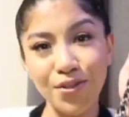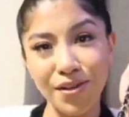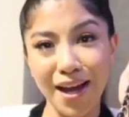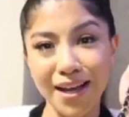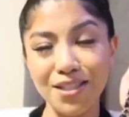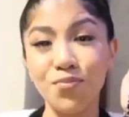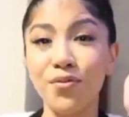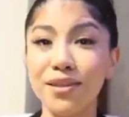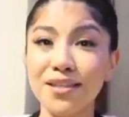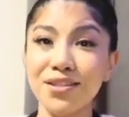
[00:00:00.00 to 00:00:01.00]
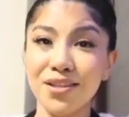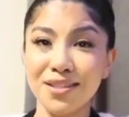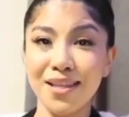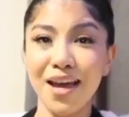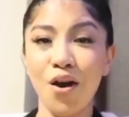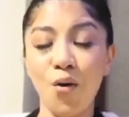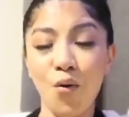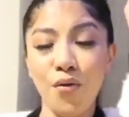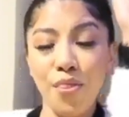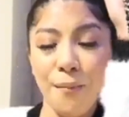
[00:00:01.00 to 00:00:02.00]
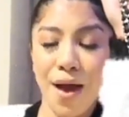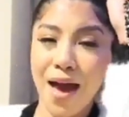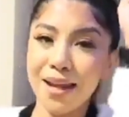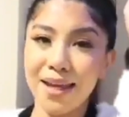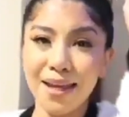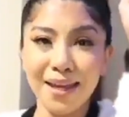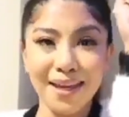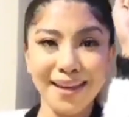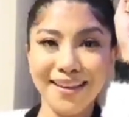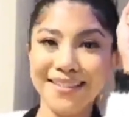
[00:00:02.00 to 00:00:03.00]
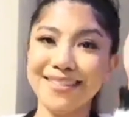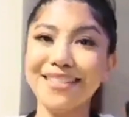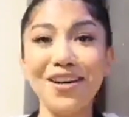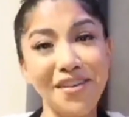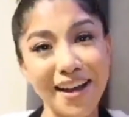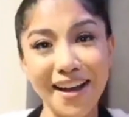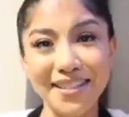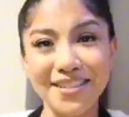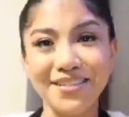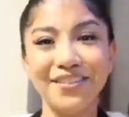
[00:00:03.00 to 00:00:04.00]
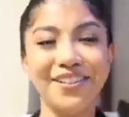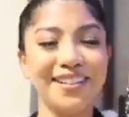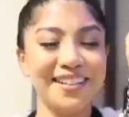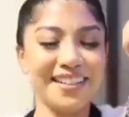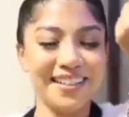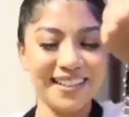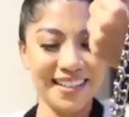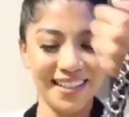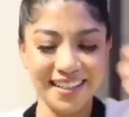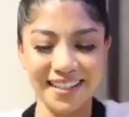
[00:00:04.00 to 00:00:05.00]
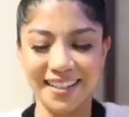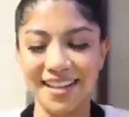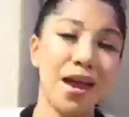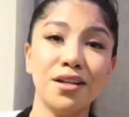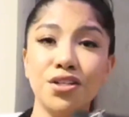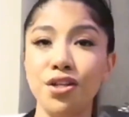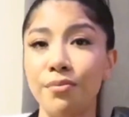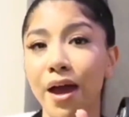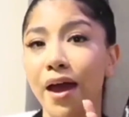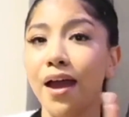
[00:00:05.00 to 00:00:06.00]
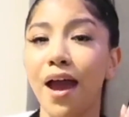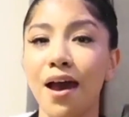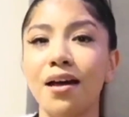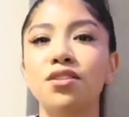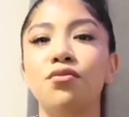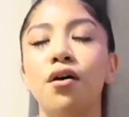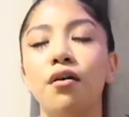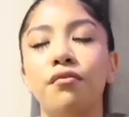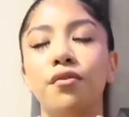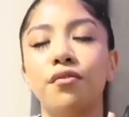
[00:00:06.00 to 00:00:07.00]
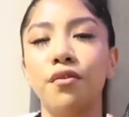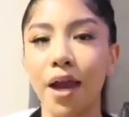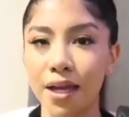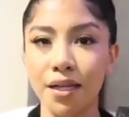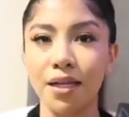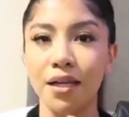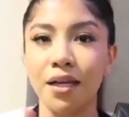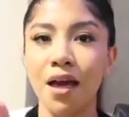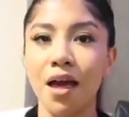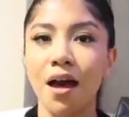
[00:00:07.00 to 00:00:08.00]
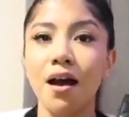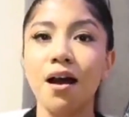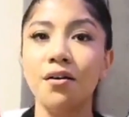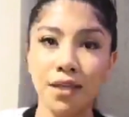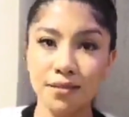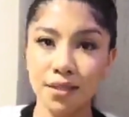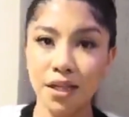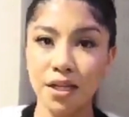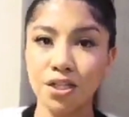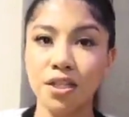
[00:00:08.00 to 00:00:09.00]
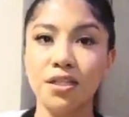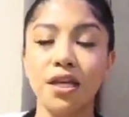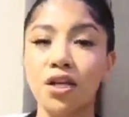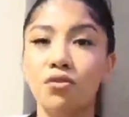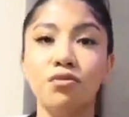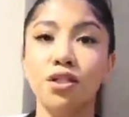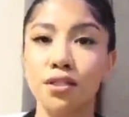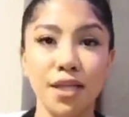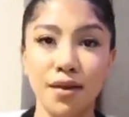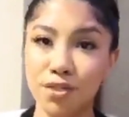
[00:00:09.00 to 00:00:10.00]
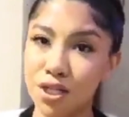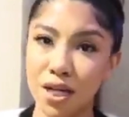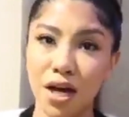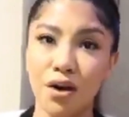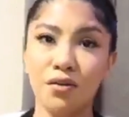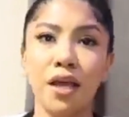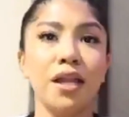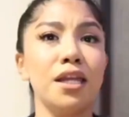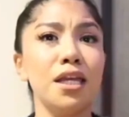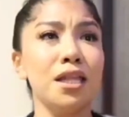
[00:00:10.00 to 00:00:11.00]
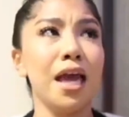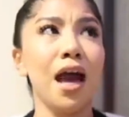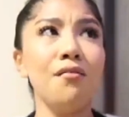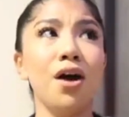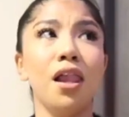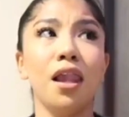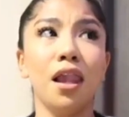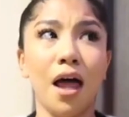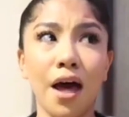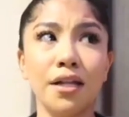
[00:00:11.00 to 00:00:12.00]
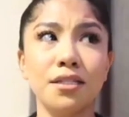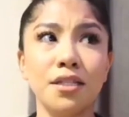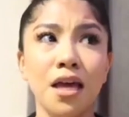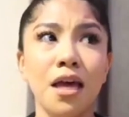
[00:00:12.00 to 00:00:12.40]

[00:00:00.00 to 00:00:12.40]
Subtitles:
you guys what this looks like on the body. So I got you. And Shebag has a variety of selections. They don't just have Chanel, and they have a lot,